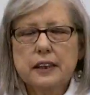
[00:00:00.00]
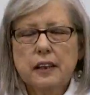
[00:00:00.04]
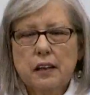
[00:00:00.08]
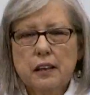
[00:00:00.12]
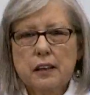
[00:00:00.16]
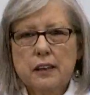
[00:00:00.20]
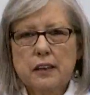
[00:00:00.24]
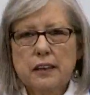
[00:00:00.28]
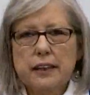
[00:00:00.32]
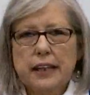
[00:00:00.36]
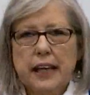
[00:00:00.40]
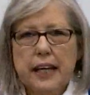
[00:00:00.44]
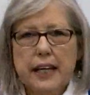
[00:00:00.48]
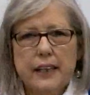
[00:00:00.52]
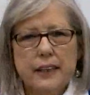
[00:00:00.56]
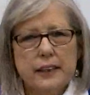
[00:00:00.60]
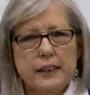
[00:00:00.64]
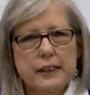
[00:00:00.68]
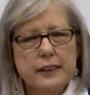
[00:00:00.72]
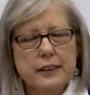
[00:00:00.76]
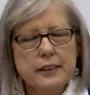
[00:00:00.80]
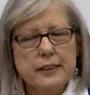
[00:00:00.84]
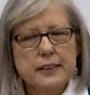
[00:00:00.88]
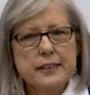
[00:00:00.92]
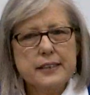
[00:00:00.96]
on a
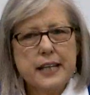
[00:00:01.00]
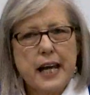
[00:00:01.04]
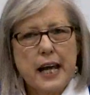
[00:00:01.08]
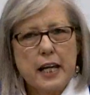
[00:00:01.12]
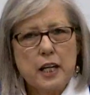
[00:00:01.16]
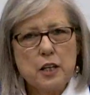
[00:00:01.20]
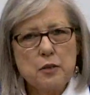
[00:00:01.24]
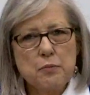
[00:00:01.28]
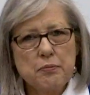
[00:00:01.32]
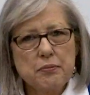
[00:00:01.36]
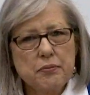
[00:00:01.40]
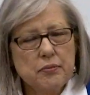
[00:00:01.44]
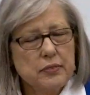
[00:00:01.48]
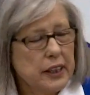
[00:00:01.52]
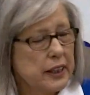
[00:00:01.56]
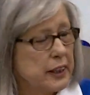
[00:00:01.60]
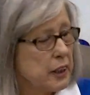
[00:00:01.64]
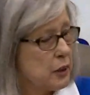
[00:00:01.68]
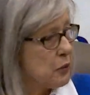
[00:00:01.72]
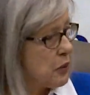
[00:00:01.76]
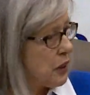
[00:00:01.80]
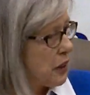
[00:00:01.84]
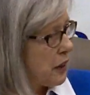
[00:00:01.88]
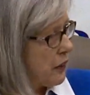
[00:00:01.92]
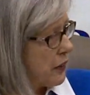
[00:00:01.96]
candidate's name, any
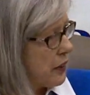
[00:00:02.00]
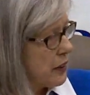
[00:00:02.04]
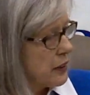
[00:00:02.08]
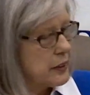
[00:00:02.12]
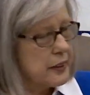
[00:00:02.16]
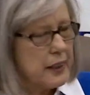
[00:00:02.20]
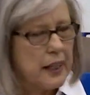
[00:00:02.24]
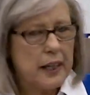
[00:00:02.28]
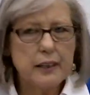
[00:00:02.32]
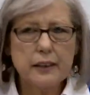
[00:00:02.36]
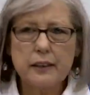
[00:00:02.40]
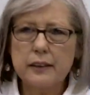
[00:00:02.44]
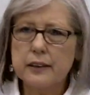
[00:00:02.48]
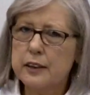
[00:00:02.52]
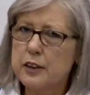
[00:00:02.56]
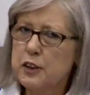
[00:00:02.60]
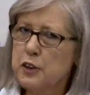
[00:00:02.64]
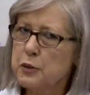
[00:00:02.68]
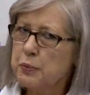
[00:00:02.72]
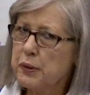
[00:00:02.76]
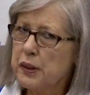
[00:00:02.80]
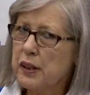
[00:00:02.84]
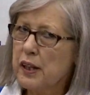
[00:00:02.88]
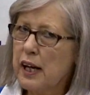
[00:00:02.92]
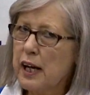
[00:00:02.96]
one of these candidates
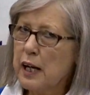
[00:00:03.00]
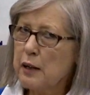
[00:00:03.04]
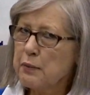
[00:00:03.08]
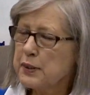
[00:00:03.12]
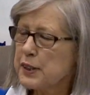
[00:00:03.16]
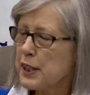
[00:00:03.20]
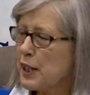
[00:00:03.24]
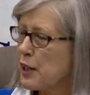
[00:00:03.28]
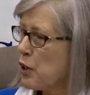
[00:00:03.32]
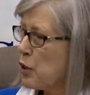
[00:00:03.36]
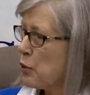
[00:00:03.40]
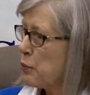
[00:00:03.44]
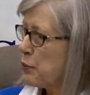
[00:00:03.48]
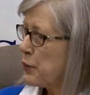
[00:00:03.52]
perhaps. I hope